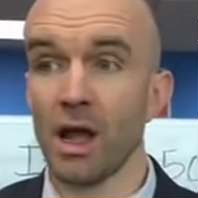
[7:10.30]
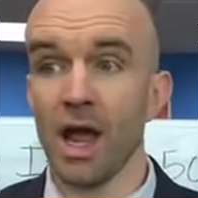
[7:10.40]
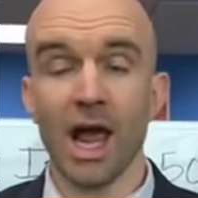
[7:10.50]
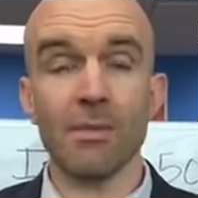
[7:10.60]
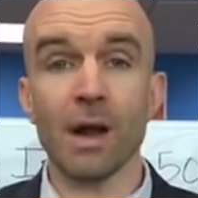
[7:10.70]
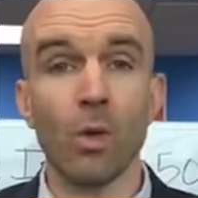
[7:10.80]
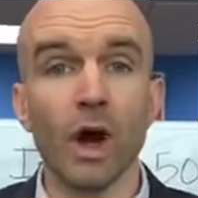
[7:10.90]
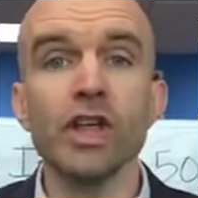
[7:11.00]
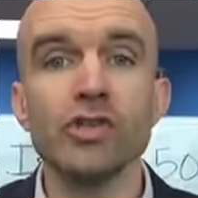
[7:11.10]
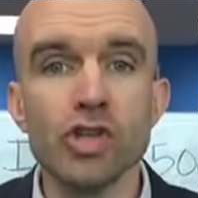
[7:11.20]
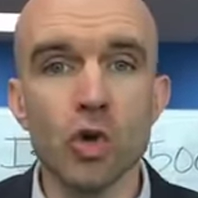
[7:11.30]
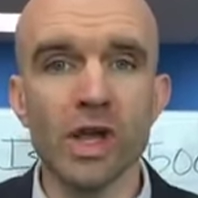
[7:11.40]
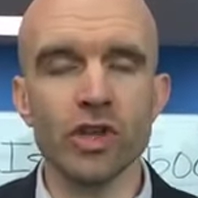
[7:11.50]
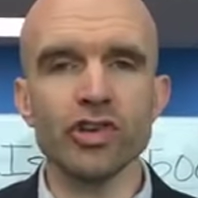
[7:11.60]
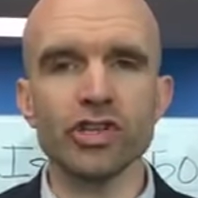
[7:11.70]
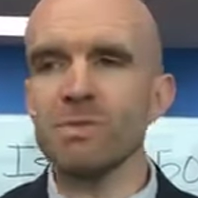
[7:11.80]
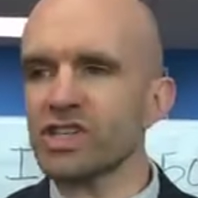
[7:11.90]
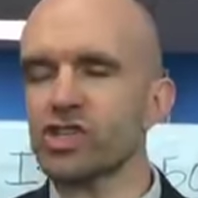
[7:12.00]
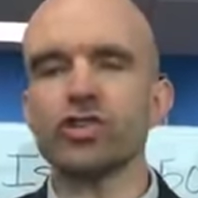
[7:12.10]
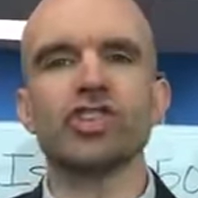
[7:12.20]
And I'm like, what are you doing? You just
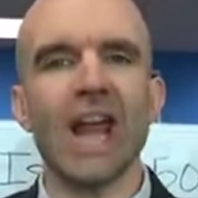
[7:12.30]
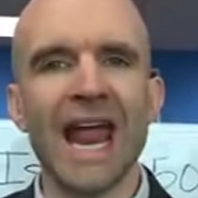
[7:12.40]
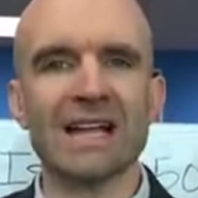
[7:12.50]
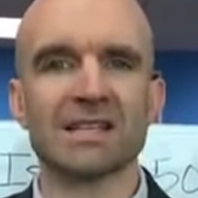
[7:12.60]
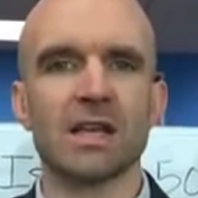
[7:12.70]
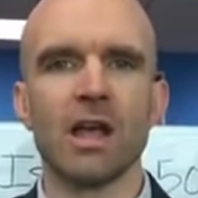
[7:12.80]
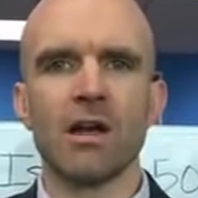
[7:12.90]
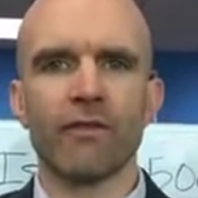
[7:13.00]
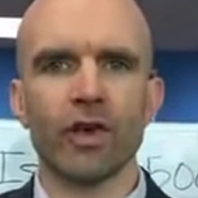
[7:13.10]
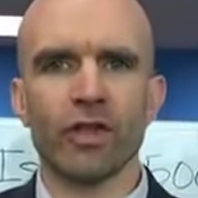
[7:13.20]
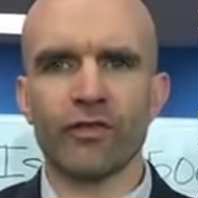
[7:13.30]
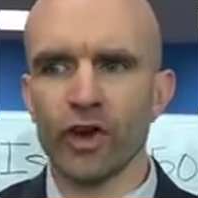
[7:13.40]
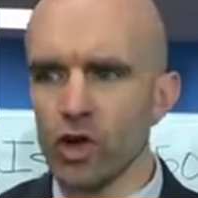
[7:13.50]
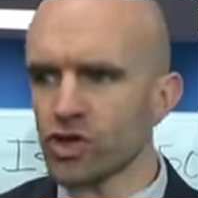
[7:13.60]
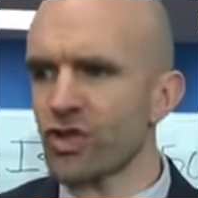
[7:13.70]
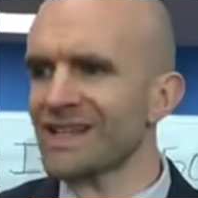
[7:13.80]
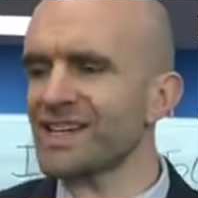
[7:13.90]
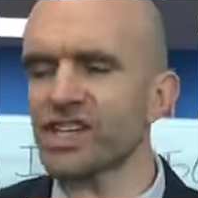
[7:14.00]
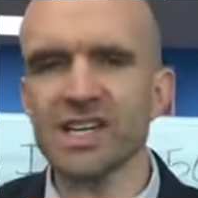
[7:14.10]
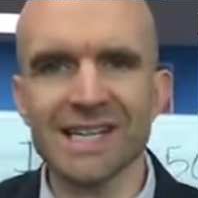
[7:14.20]
missed your chance for, for you to
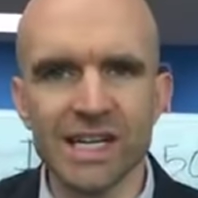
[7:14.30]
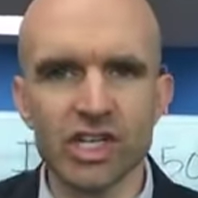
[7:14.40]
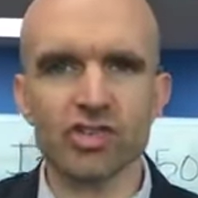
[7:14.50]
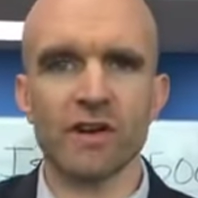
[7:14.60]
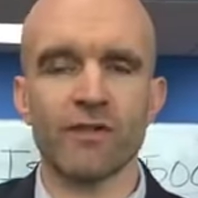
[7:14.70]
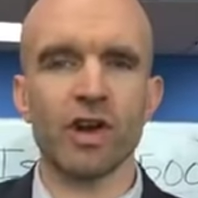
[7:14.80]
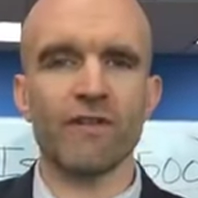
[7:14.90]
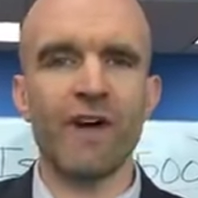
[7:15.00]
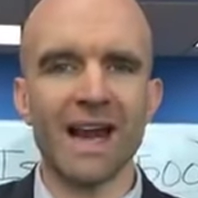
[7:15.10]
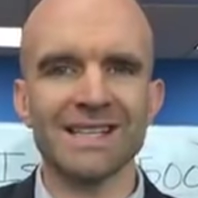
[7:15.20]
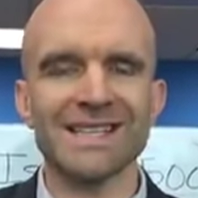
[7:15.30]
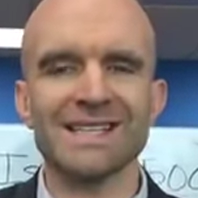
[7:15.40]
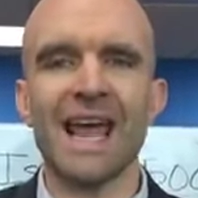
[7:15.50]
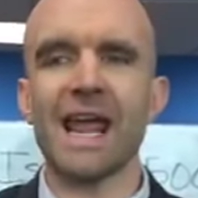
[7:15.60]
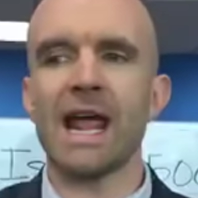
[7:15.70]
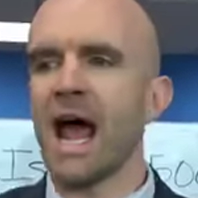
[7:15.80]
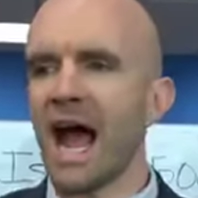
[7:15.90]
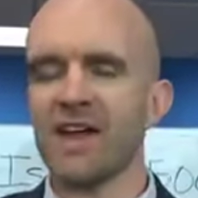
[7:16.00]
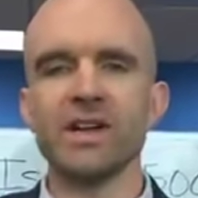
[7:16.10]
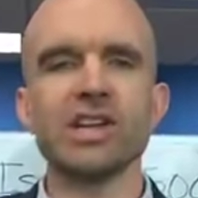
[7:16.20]
transition into industry, for you to finally say, I
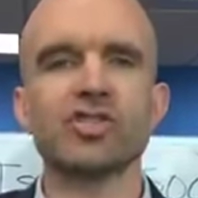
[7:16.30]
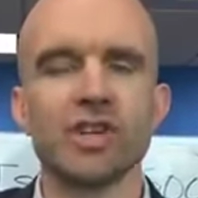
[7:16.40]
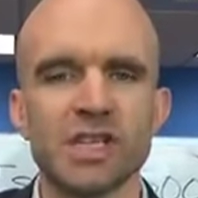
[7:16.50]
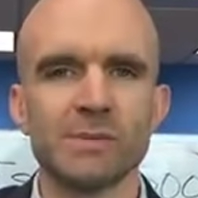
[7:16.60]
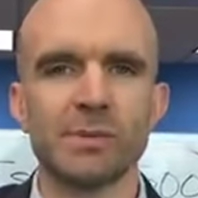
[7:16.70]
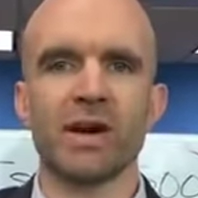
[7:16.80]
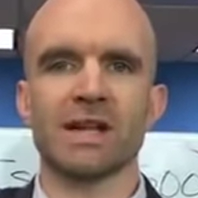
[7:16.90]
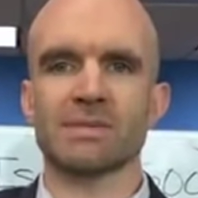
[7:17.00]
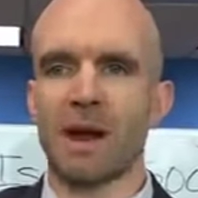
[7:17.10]
have industry experience.